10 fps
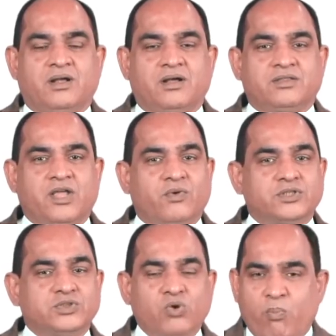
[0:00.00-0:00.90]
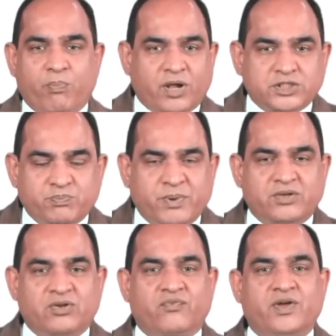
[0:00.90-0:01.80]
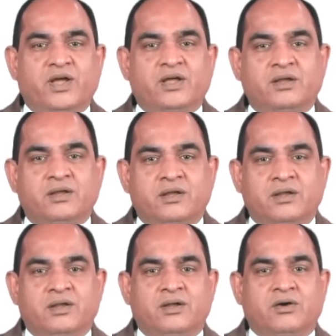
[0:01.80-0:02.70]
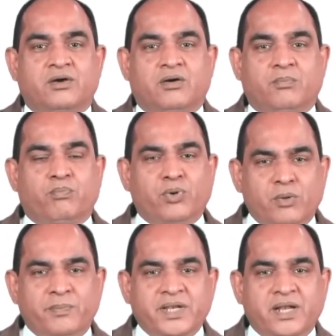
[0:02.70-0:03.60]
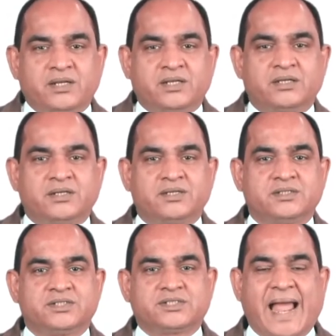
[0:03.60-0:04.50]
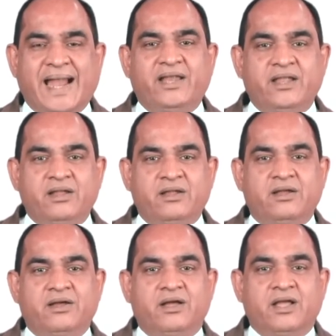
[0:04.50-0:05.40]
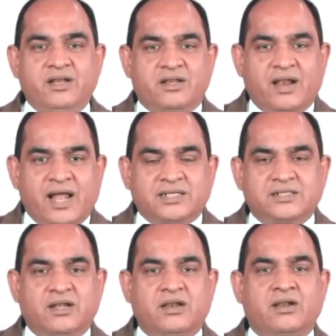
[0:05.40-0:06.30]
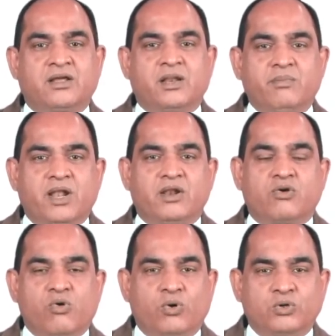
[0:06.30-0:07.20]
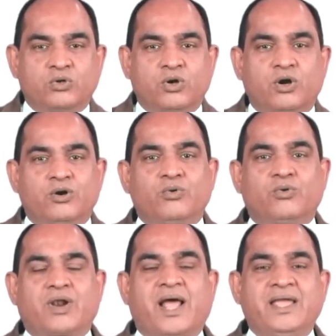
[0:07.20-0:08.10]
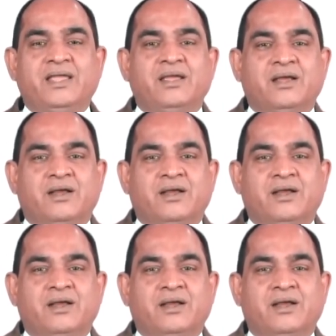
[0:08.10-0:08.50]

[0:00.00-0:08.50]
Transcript: there was no prospect of a permanent standing international criminal court to try